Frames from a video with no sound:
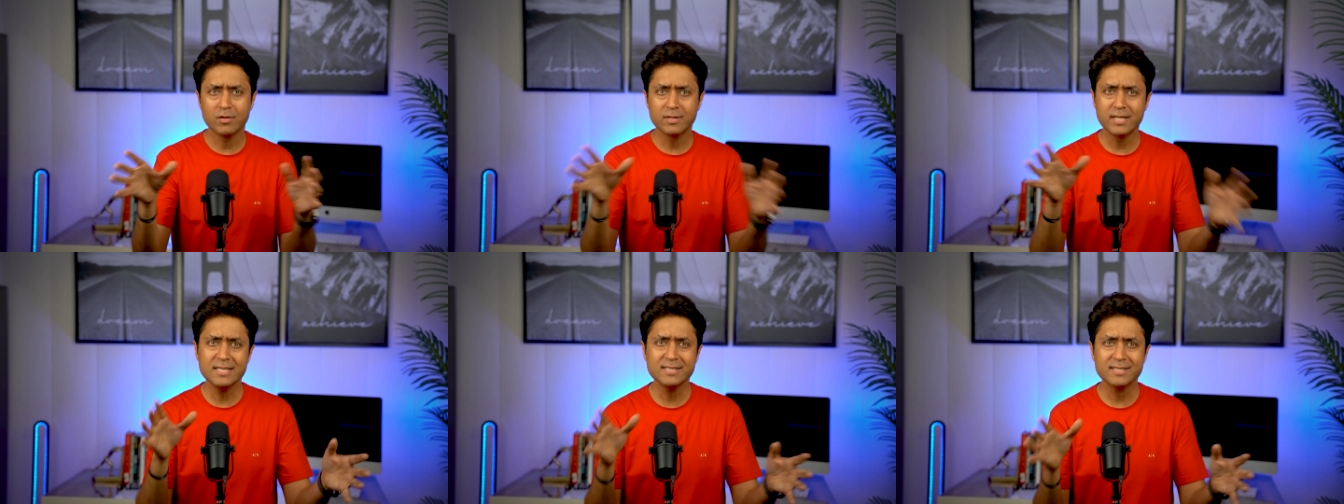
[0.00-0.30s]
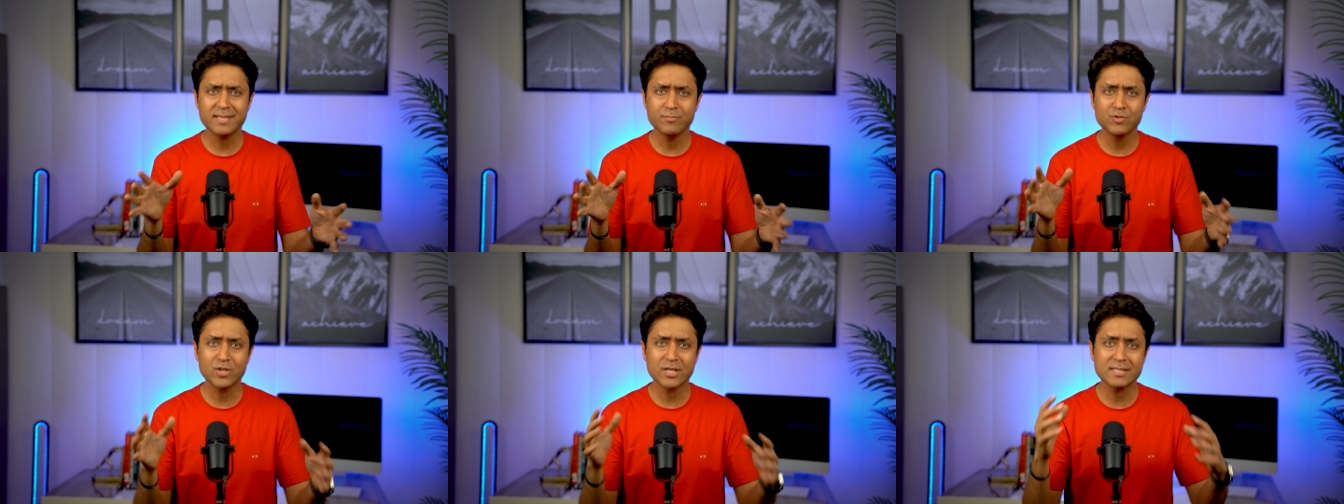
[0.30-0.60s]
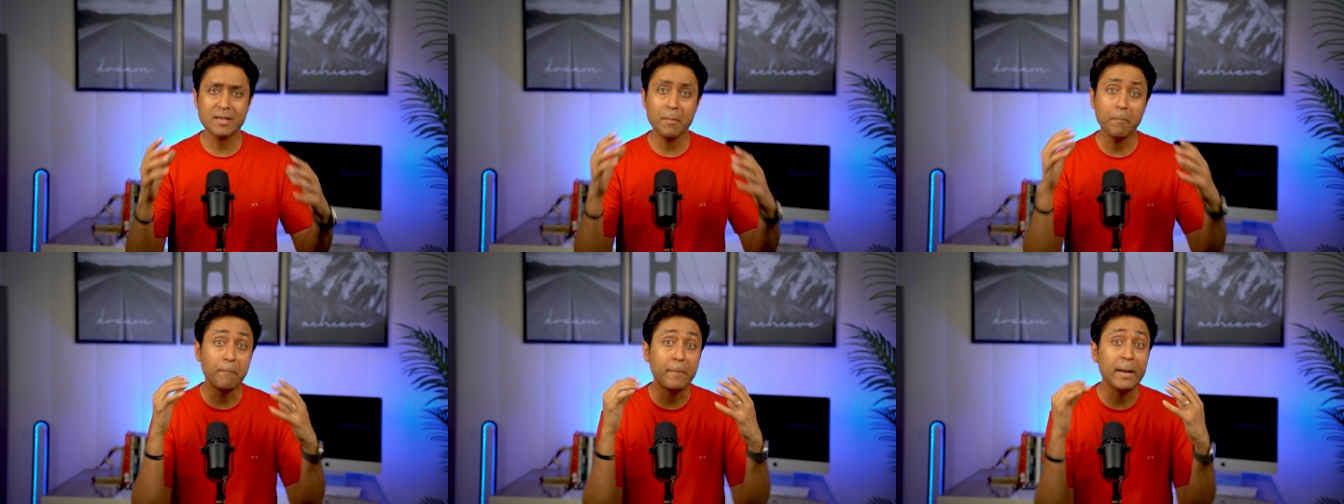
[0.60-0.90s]
Now these
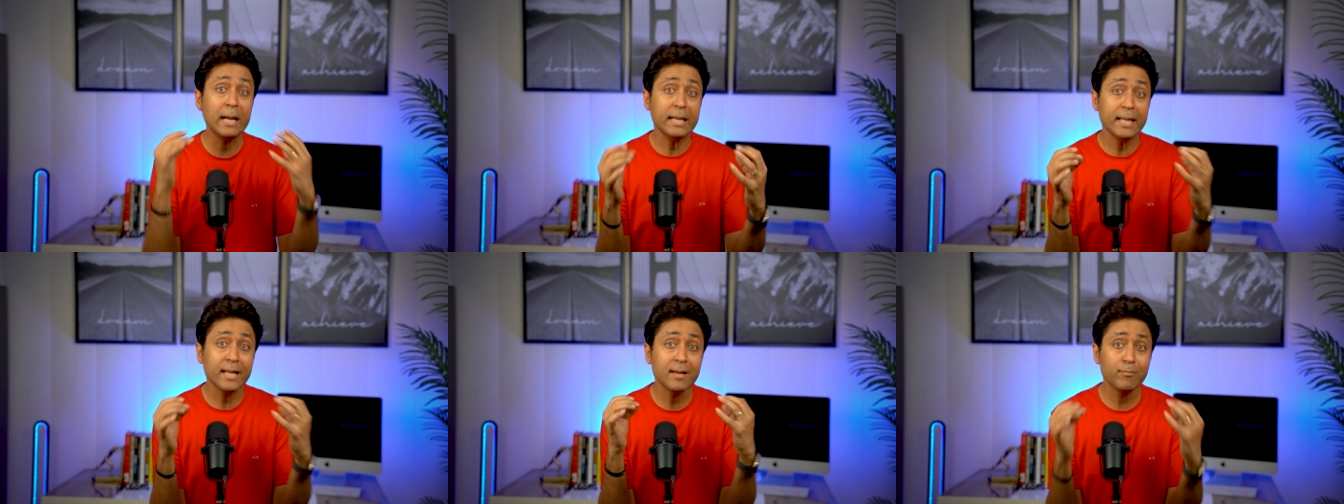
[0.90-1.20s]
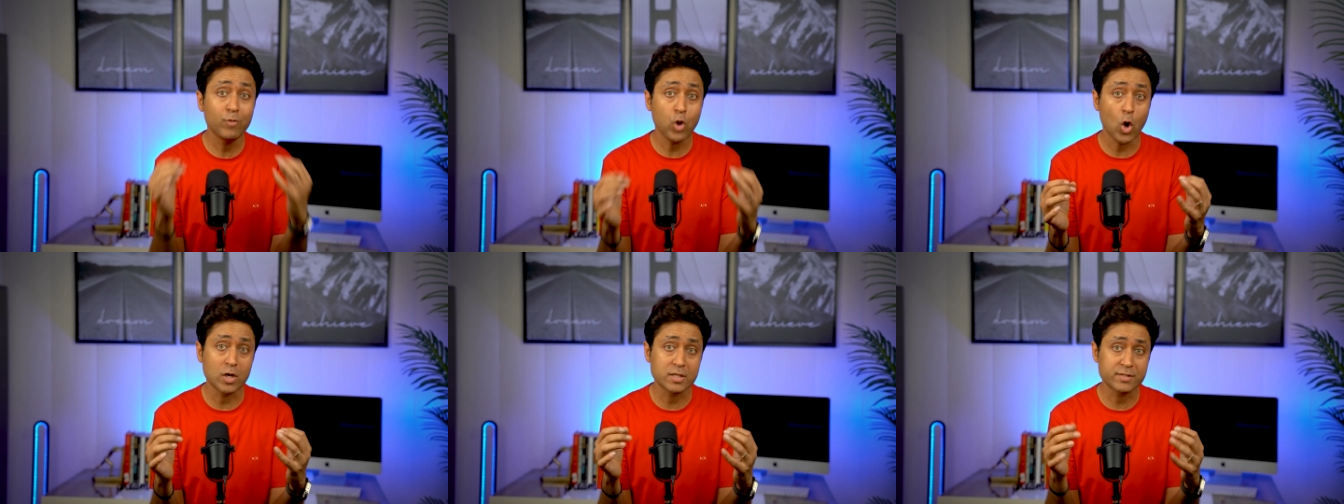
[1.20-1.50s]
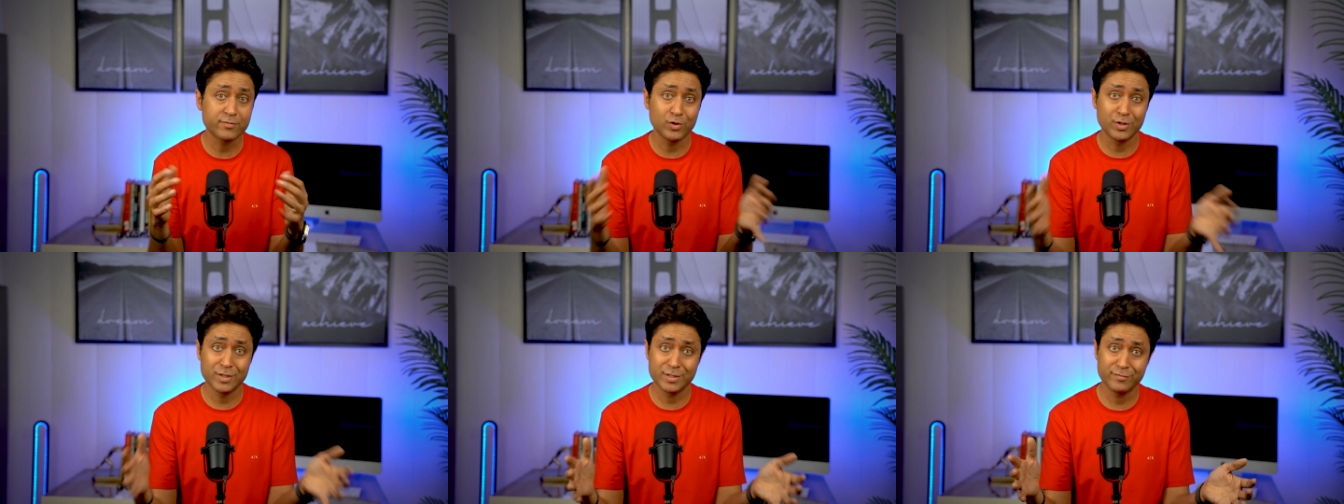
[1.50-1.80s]
subjects are building
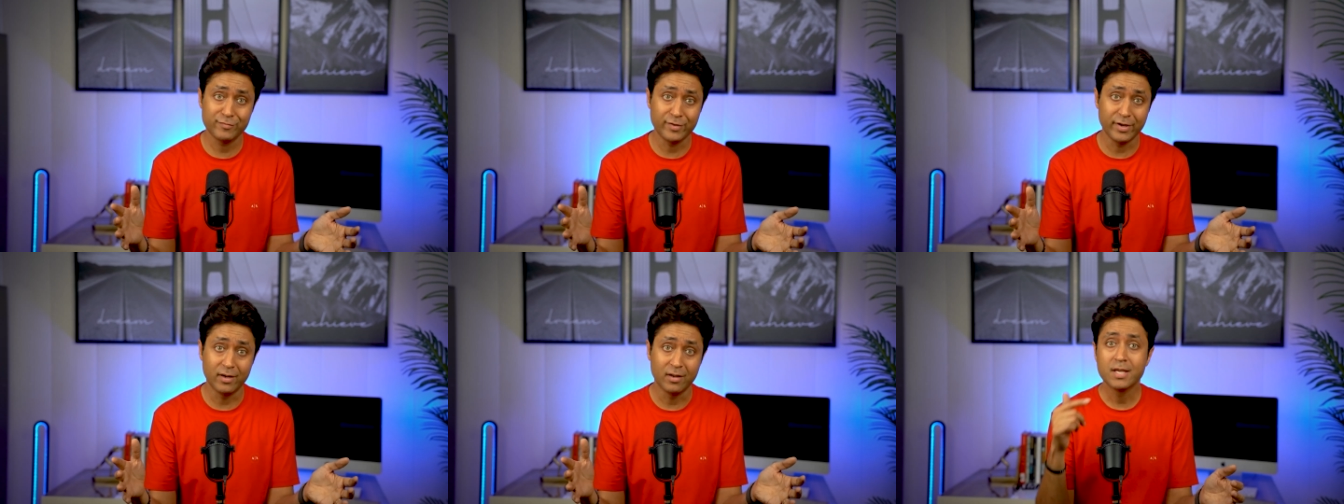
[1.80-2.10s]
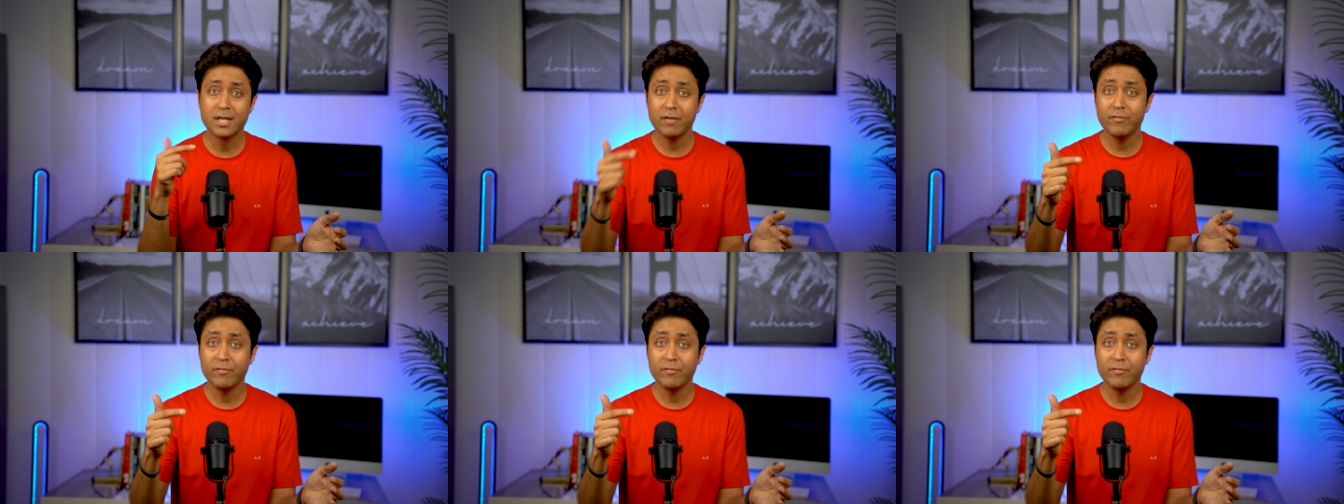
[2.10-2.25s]
blocks for this field,